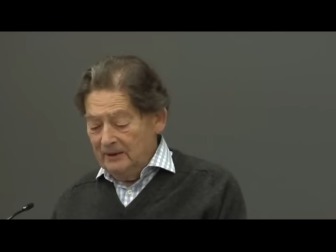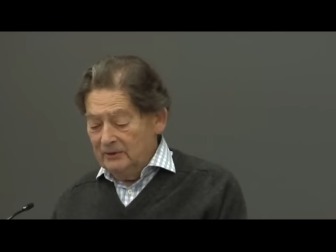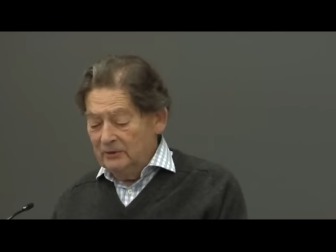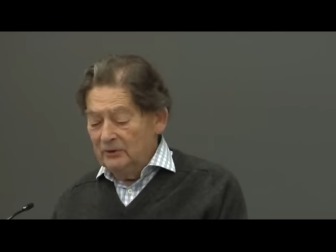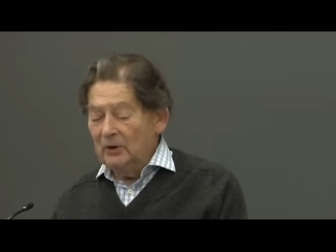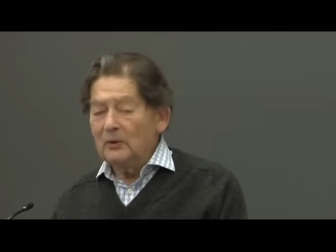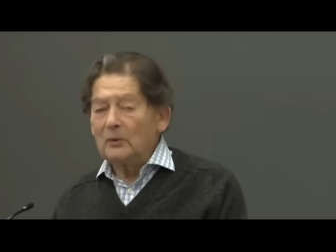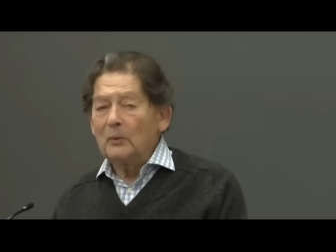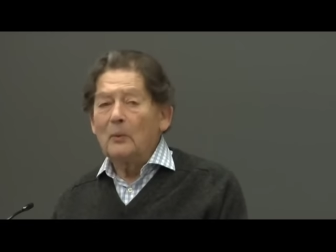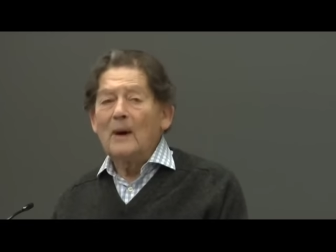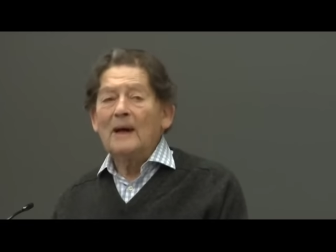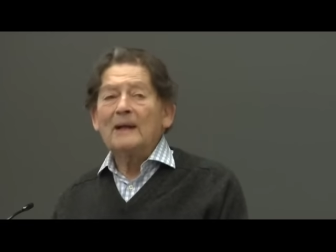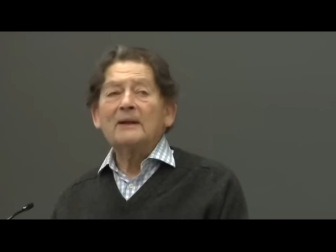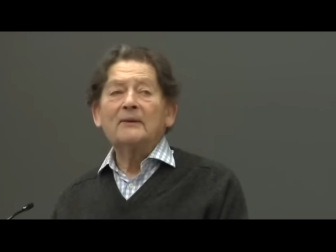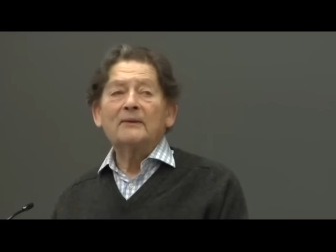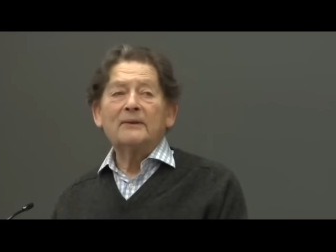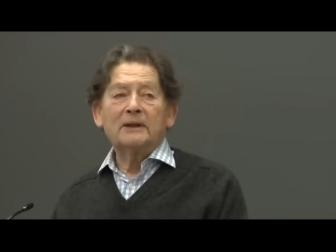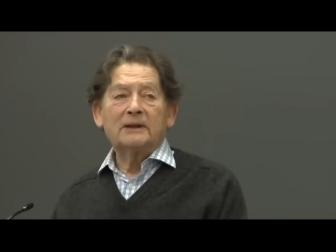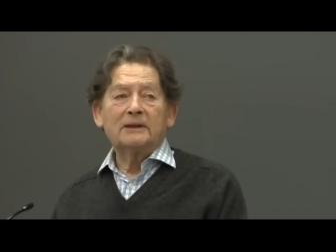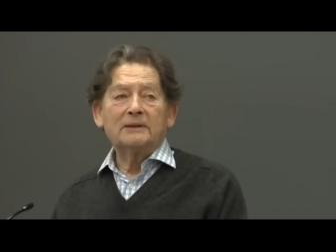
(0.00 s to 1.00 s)
Not one
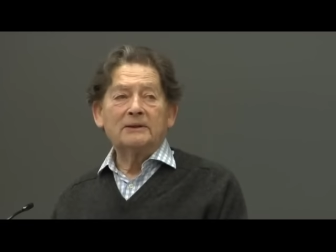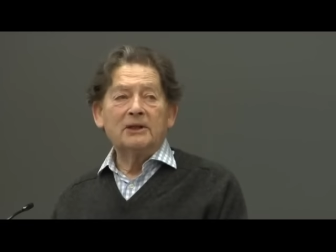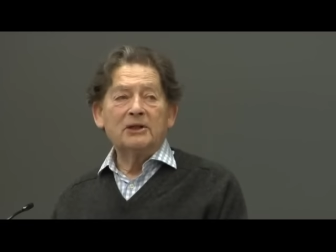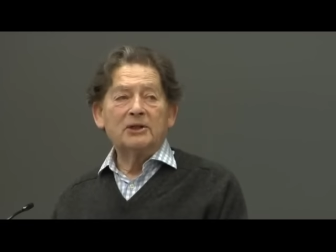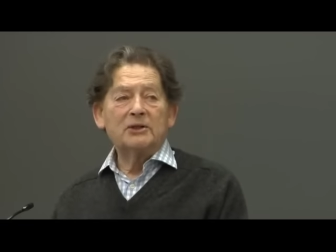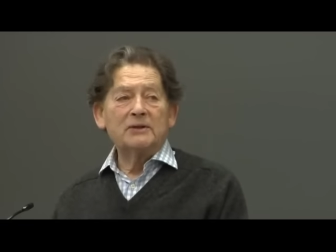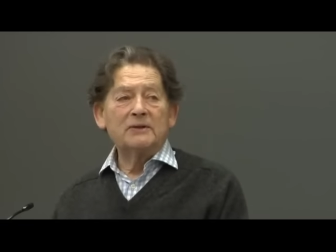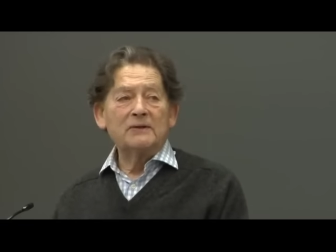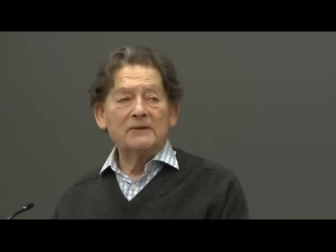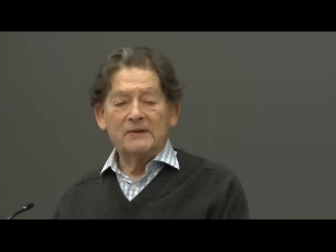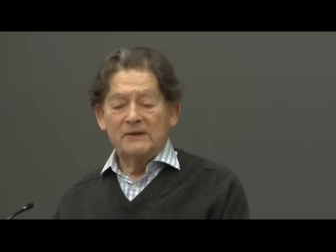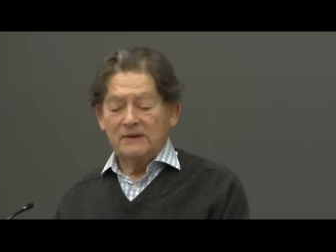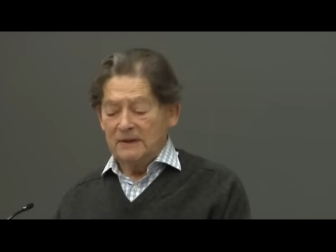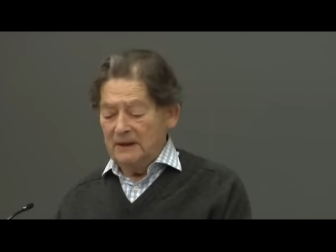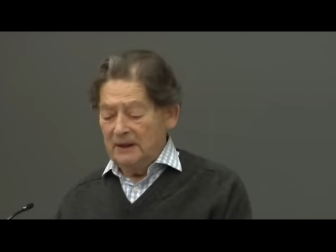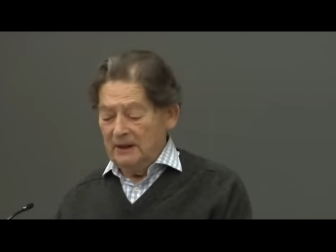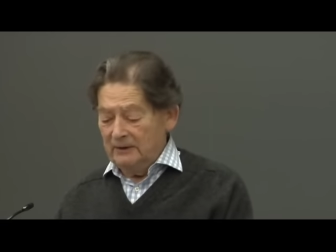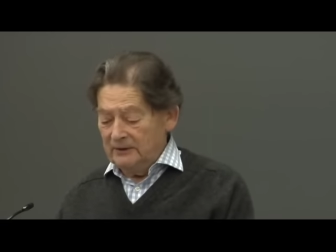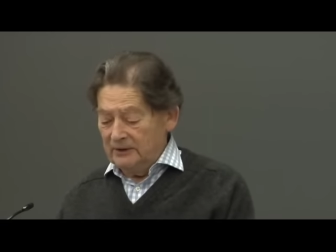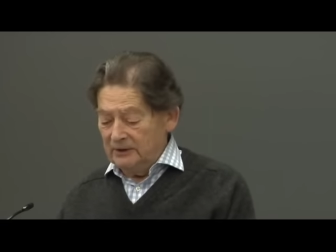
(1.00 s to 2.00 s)
of the conditions
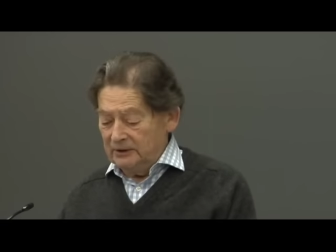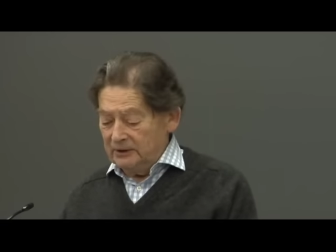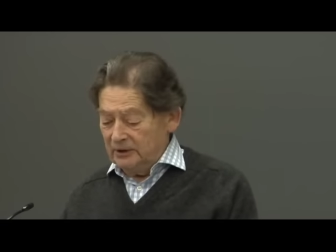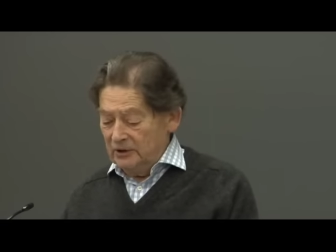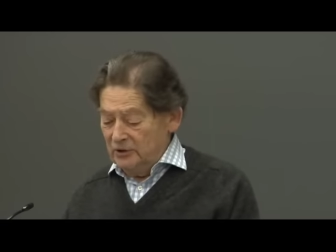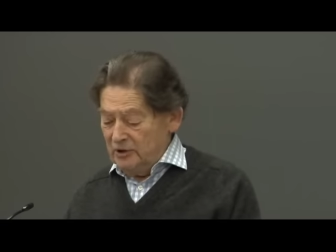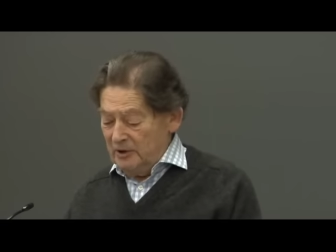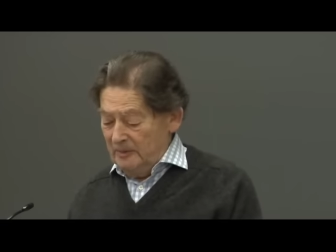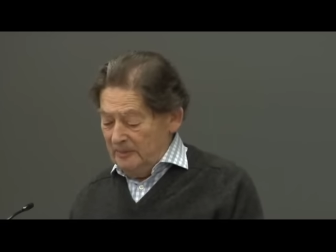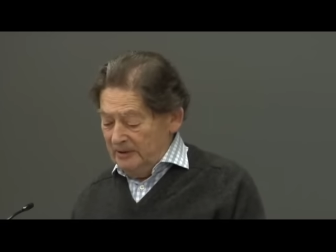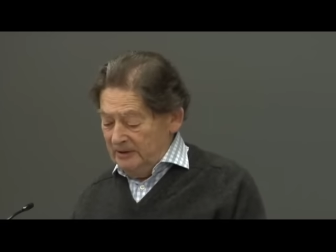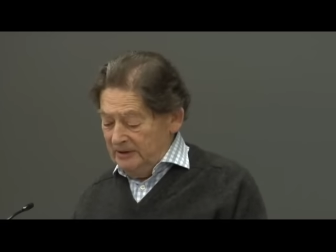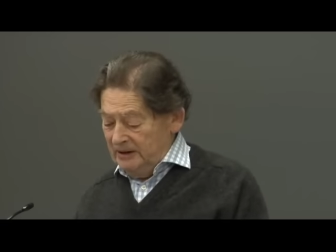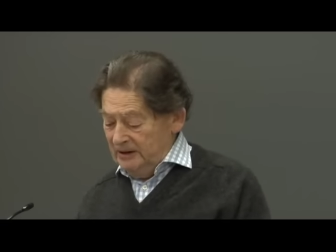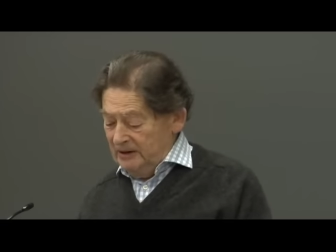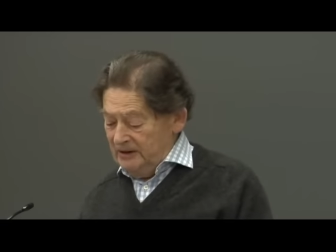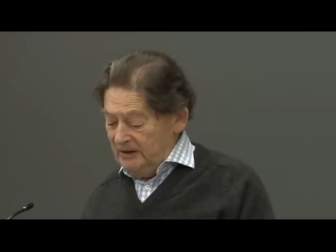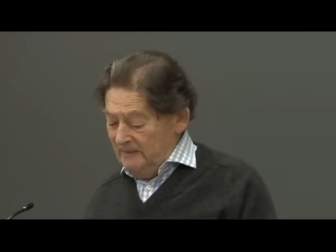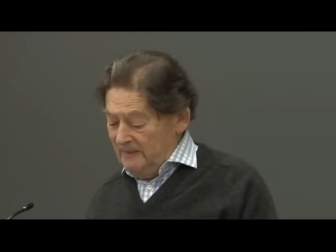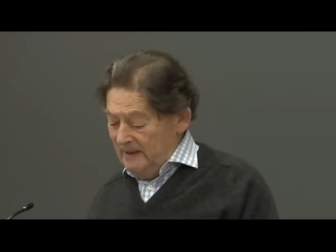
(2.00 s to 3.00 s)
that
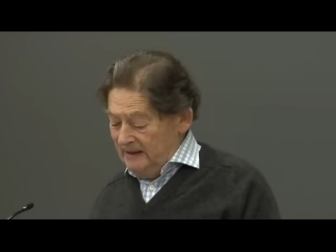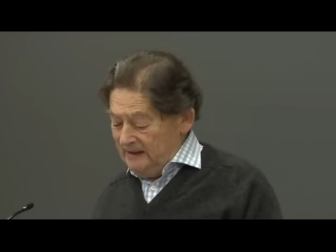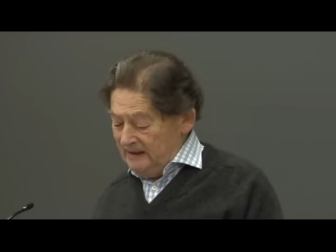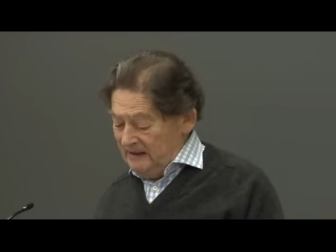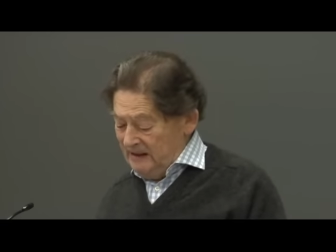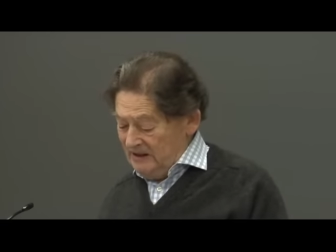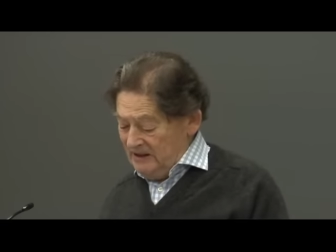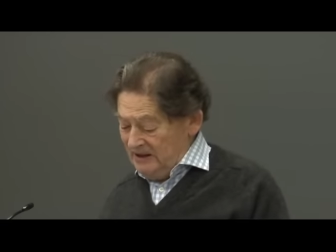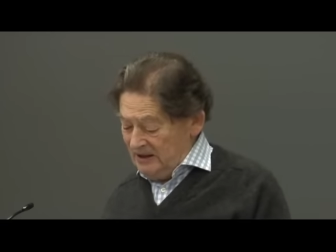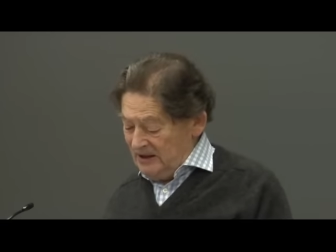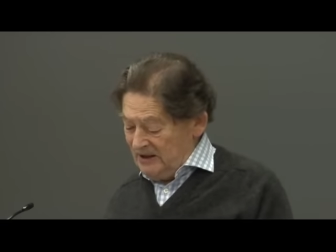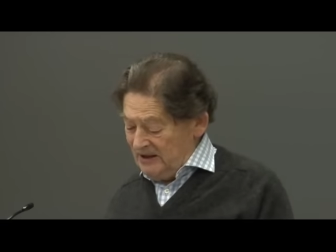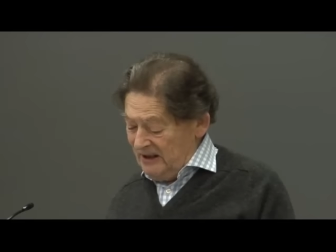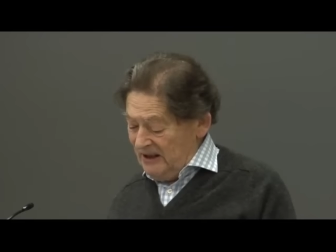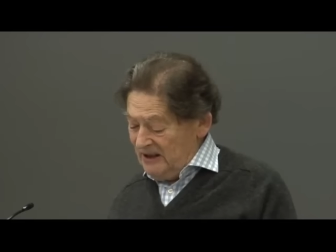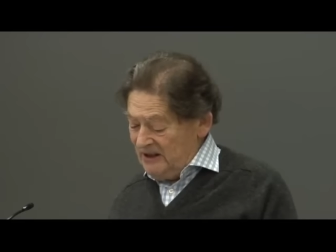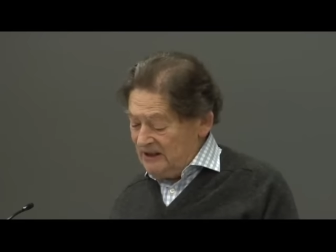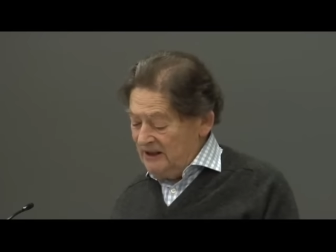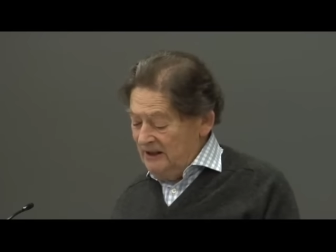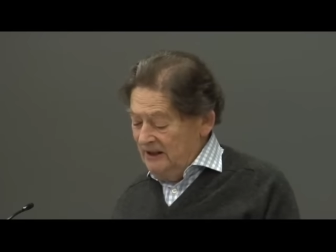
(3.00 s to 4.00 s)
contributed to making a
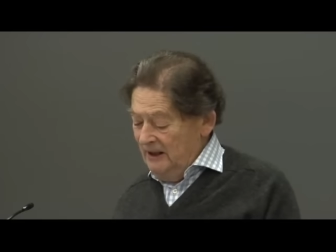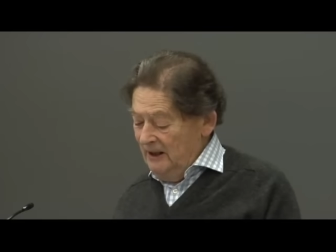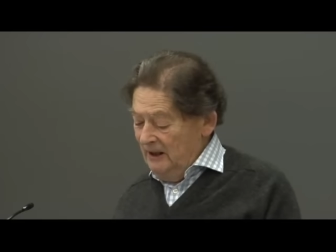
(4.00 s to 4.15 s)
success